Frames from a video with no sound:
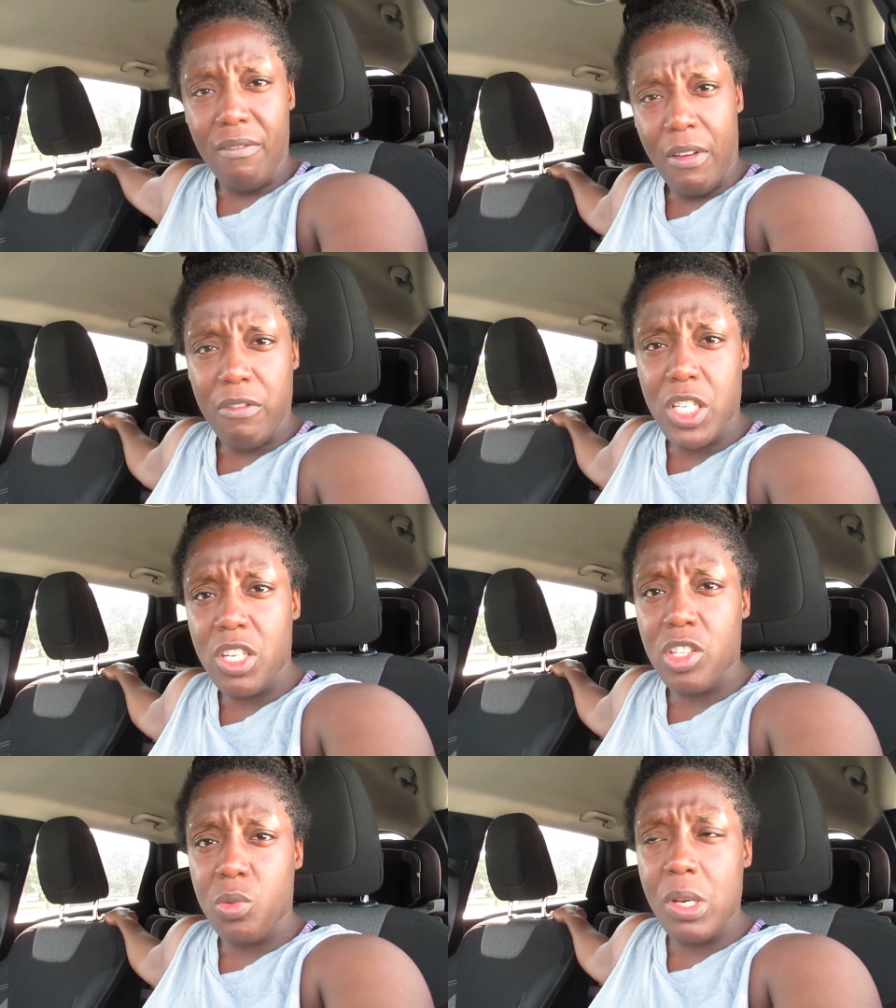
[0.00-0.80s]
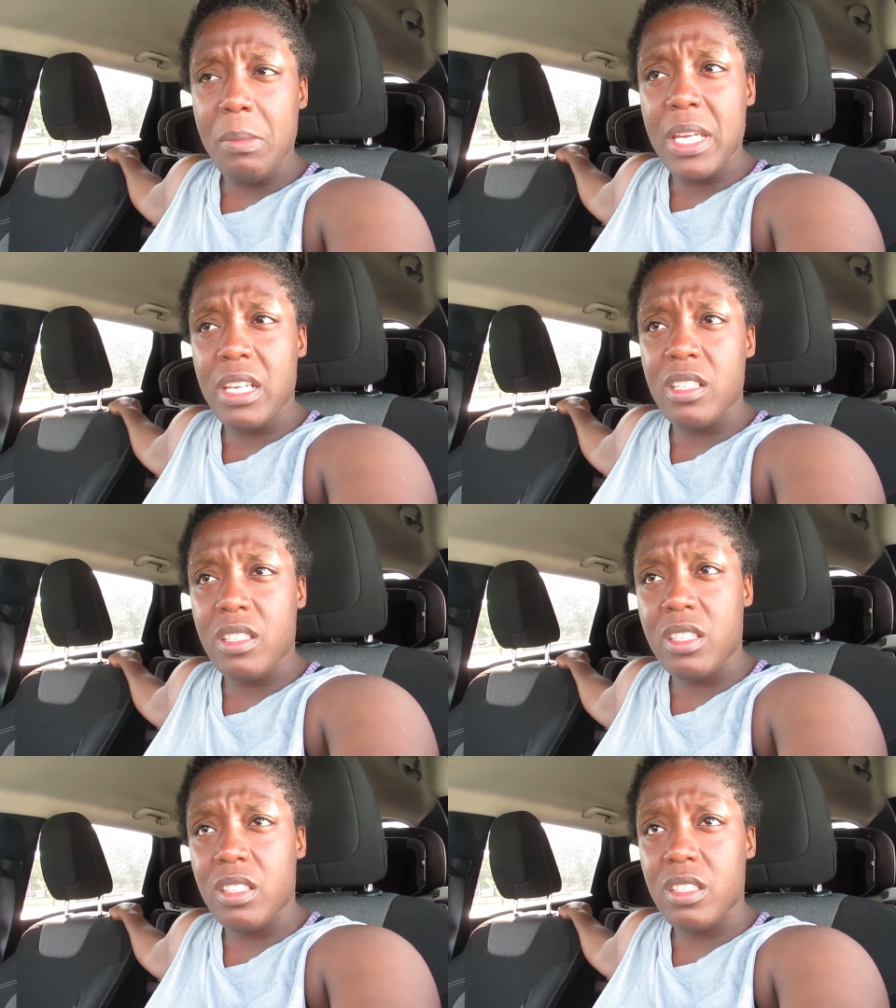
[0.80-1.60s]
15 or 20
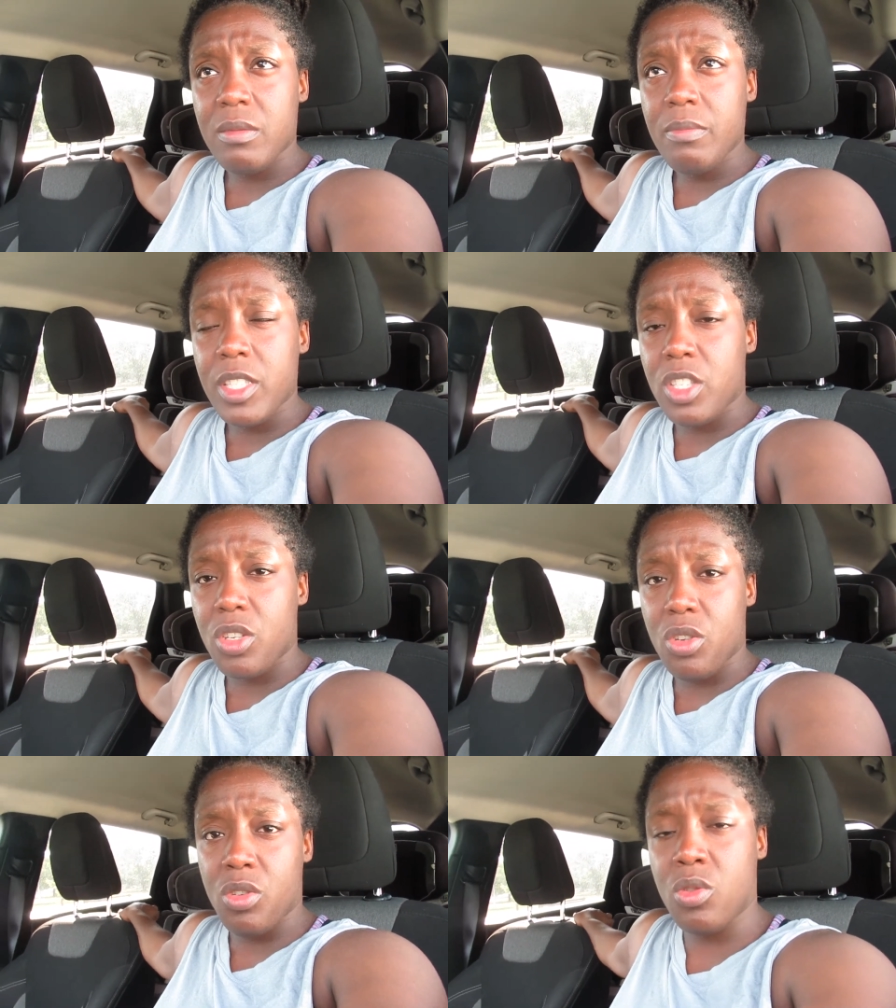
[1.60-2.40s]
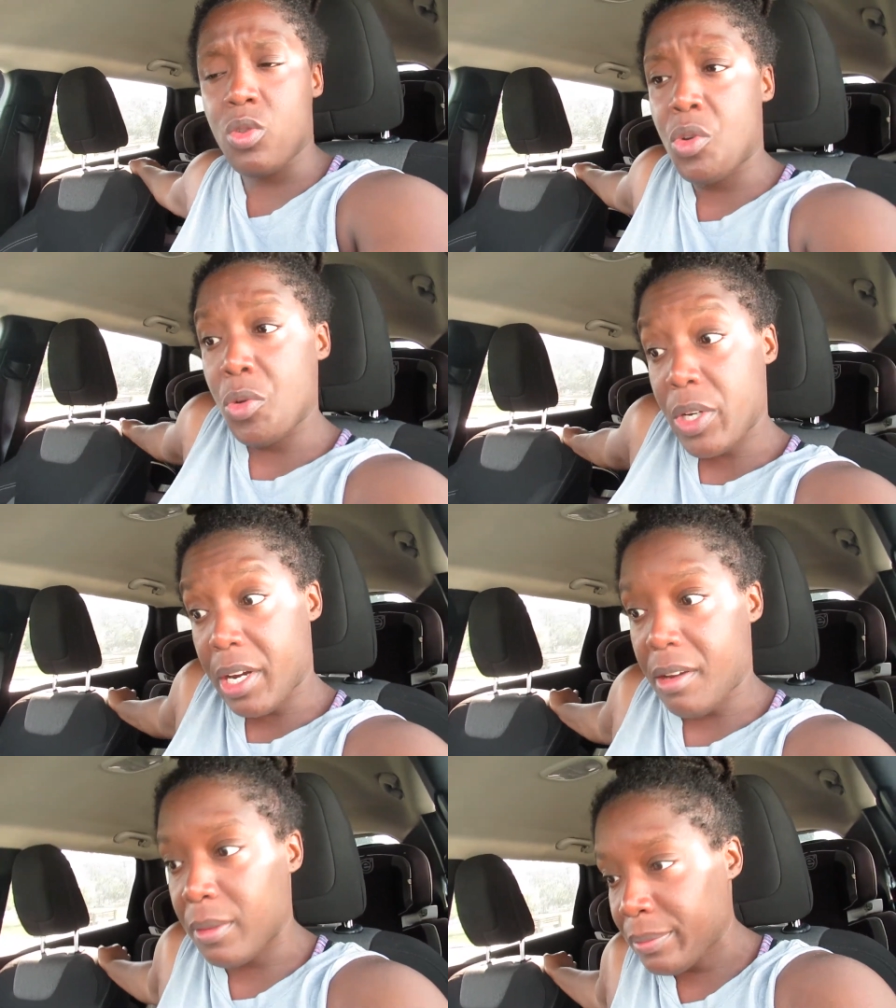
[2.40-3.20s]
minutes to cool
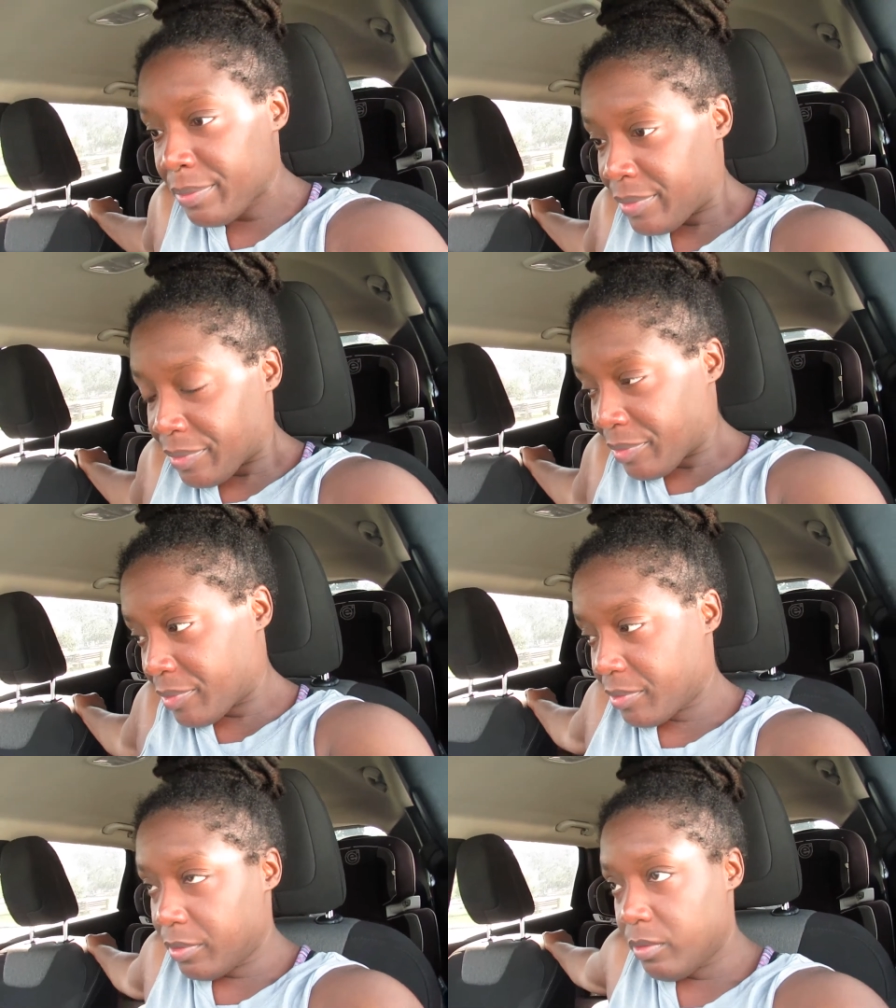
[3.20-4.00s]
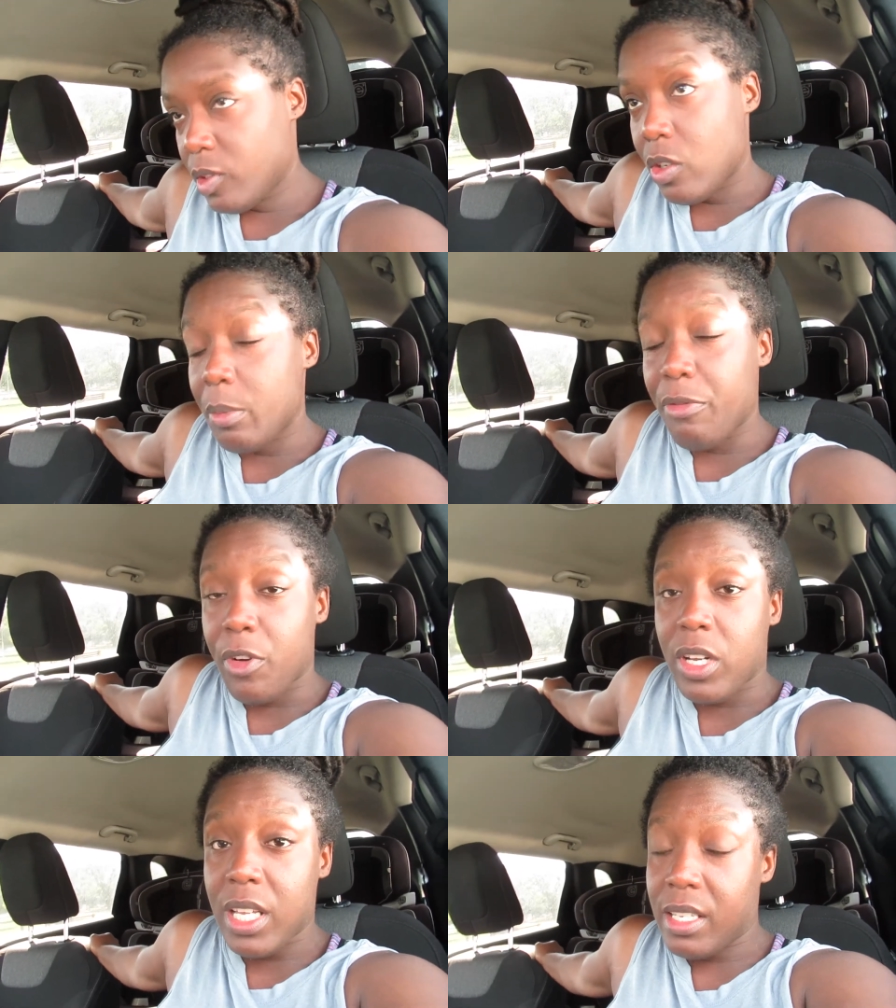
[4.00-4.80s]
down
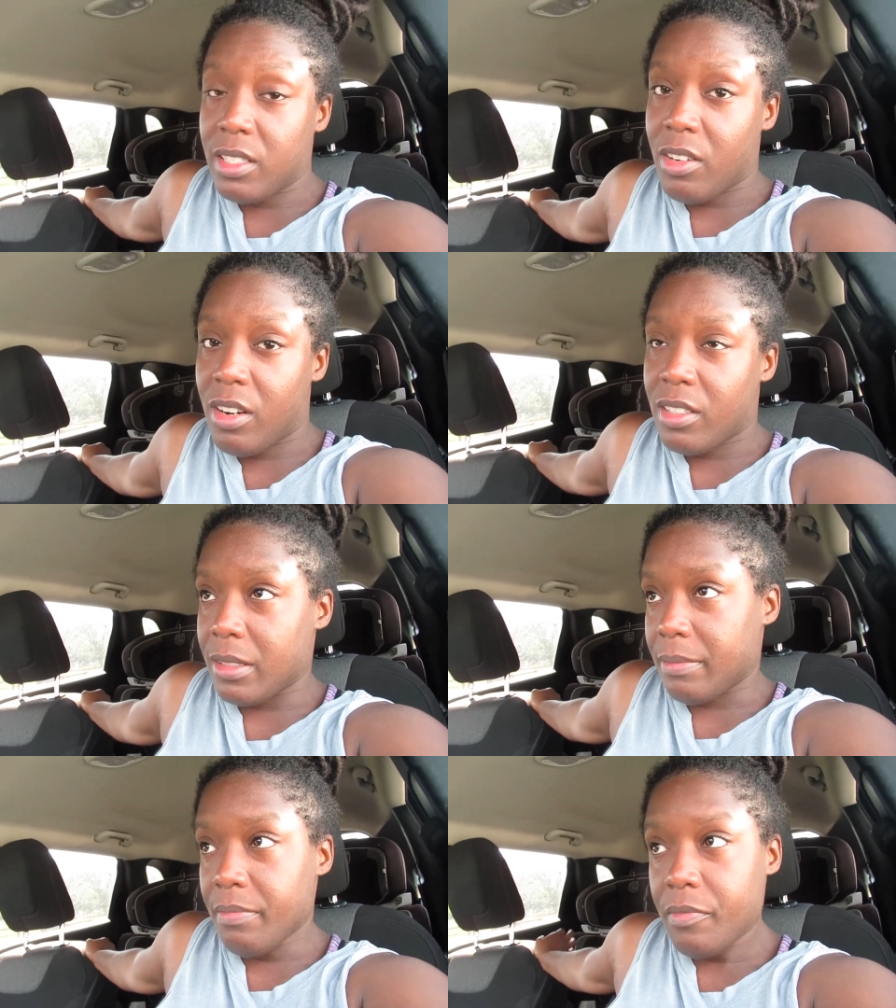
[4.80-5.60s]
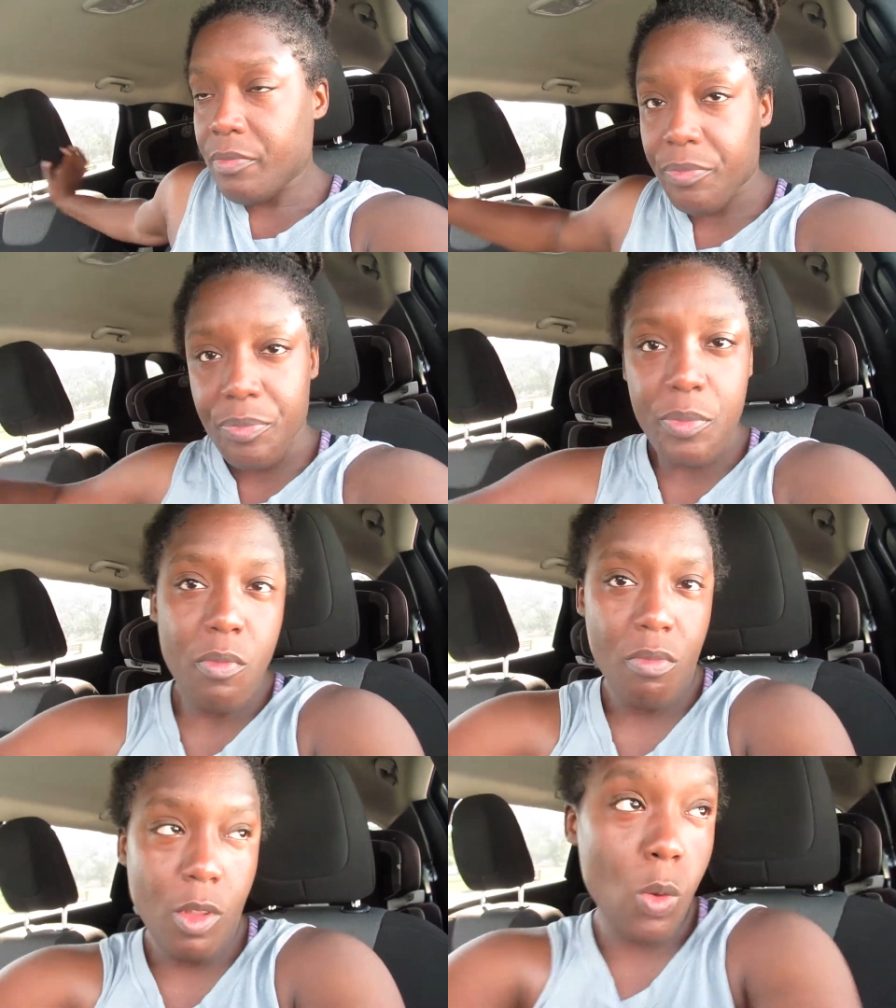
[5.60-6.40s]
before class starts.
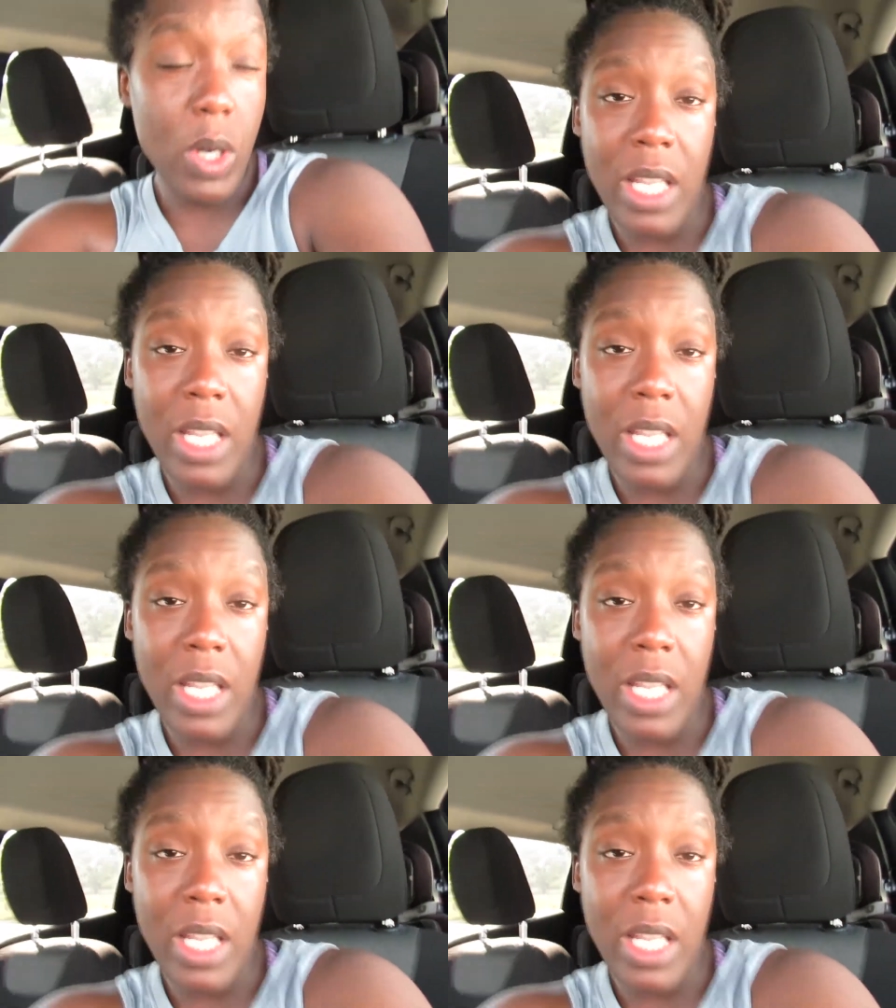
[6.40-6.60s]
When